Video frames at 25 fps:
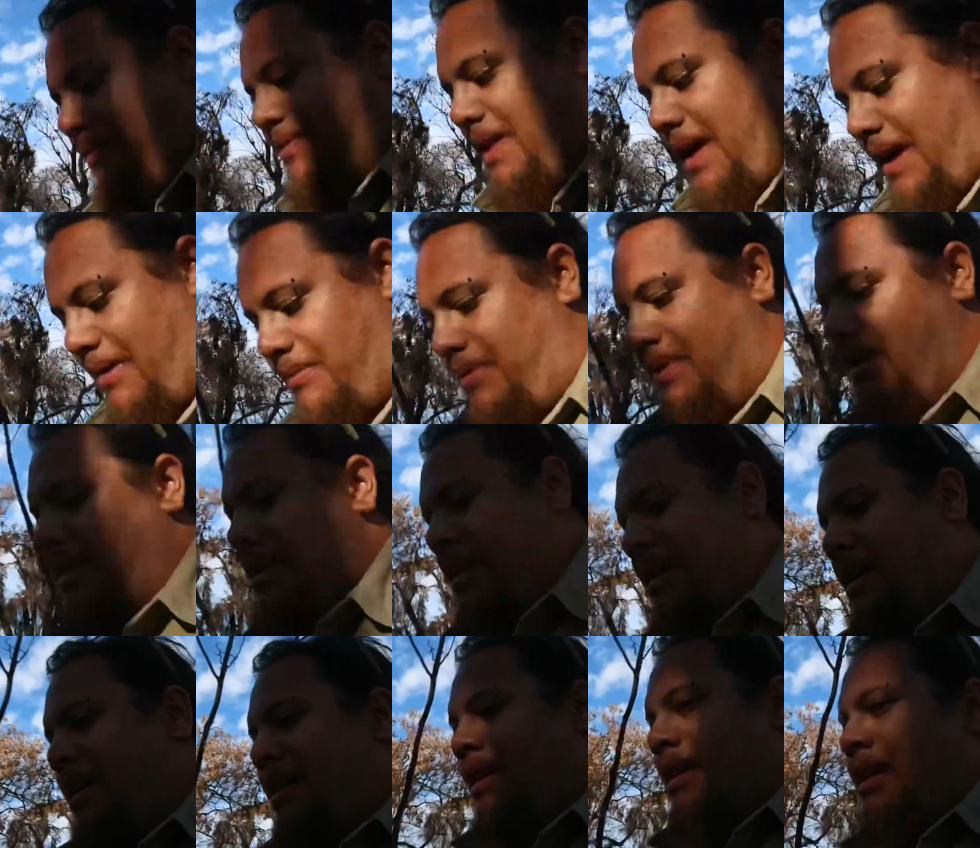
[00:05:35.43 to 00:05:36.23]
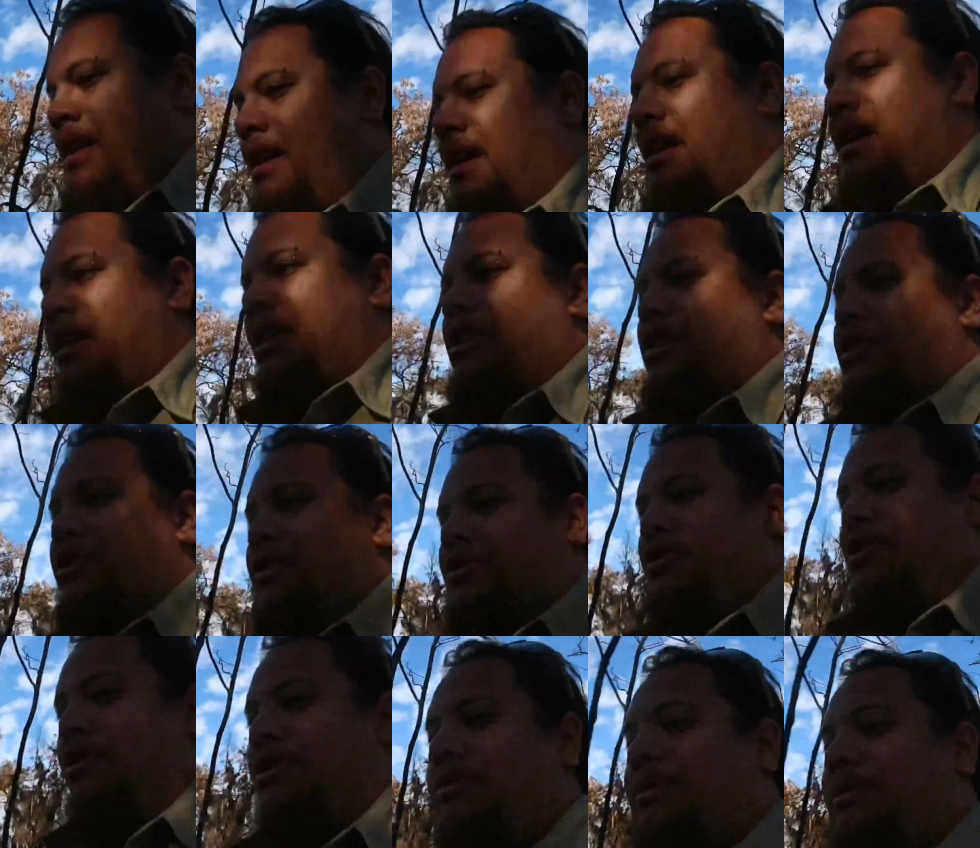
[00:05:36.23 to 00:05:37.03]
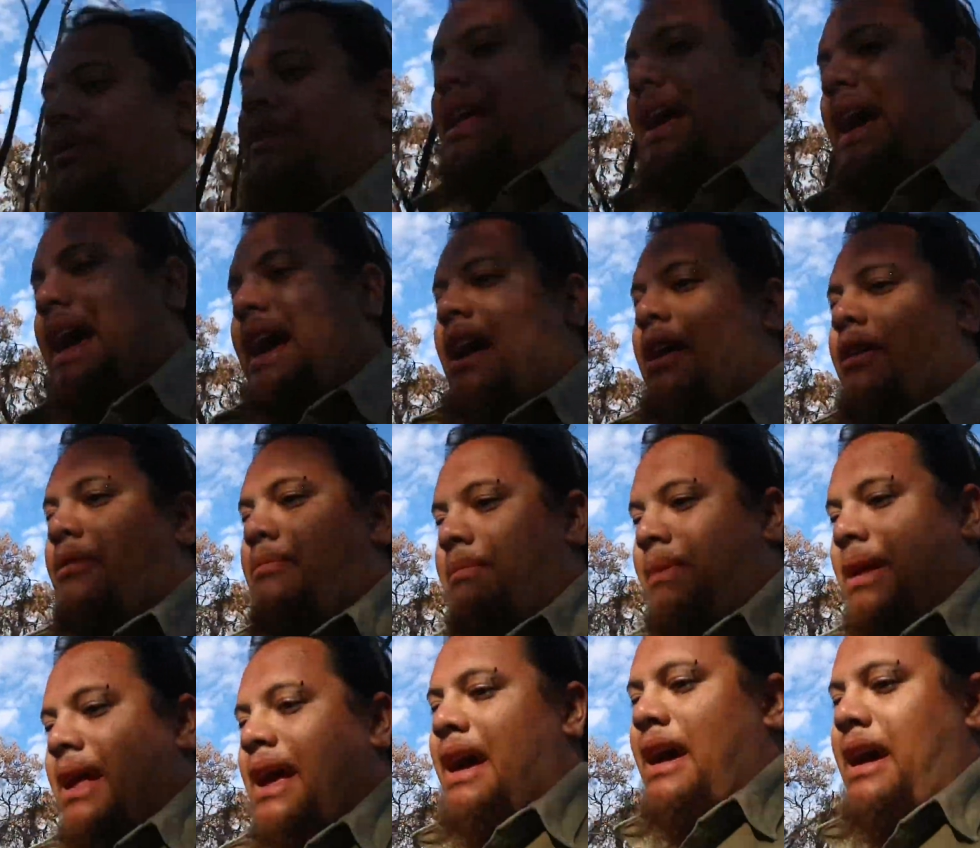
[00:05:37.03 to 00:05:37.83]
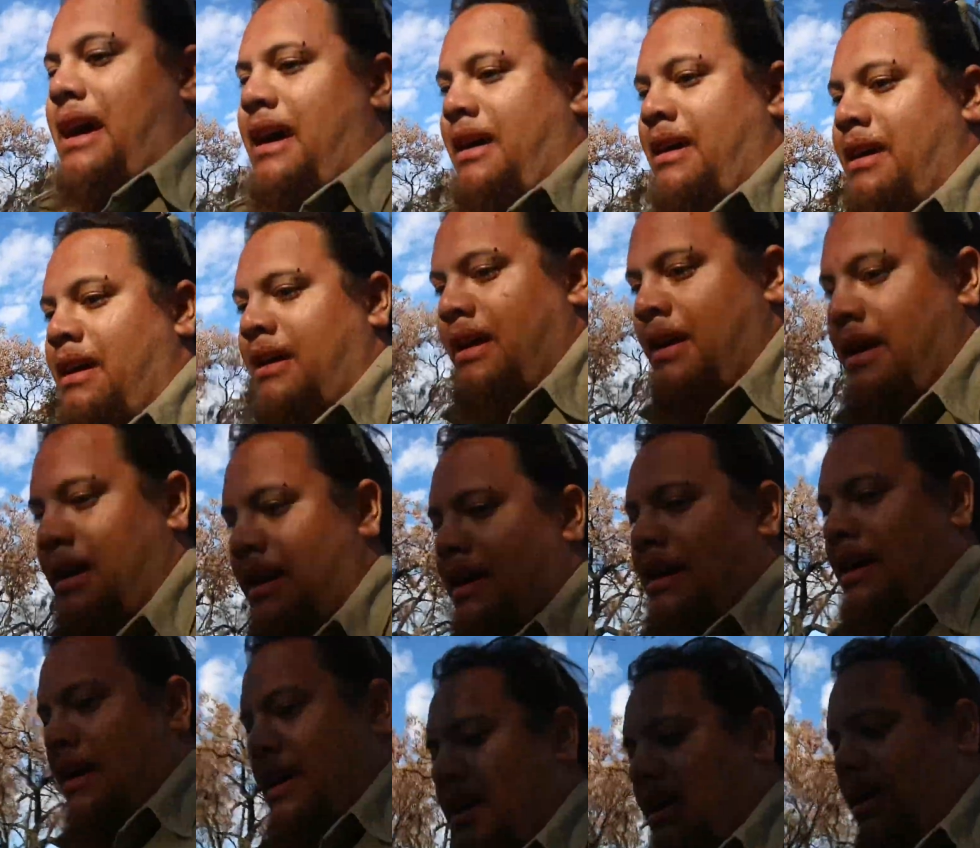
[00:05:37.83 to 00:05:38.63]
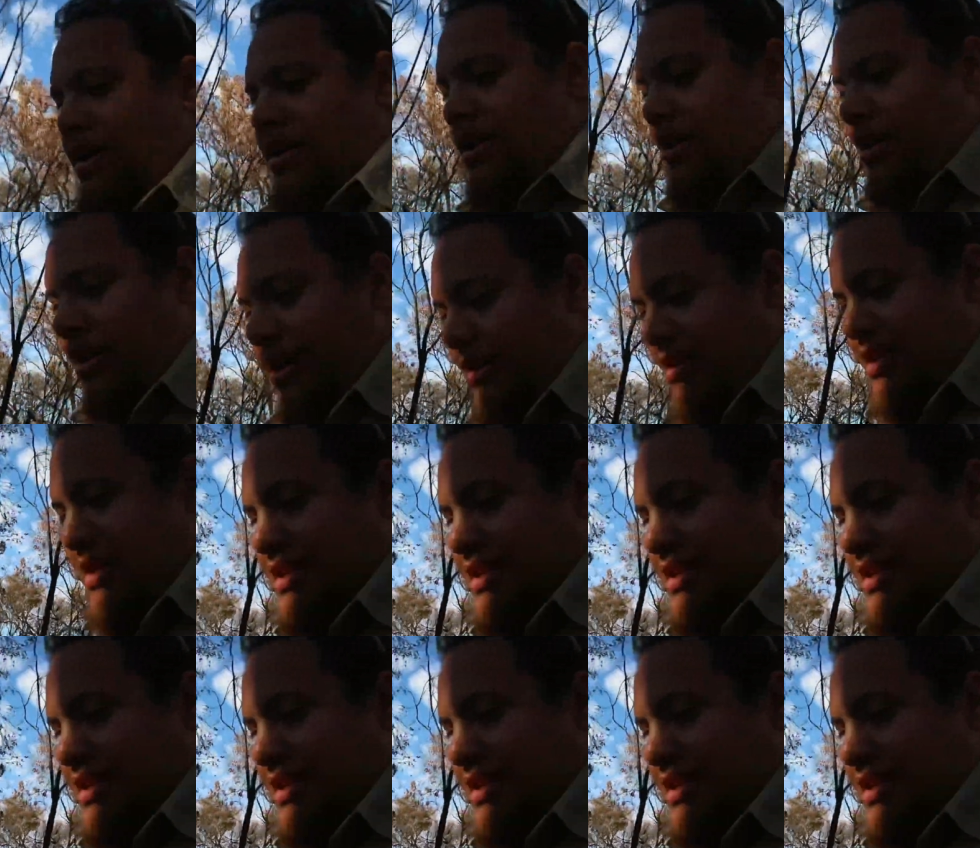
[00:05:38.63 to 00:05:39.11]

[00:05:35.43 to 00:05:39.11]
that could do with our help now. Not to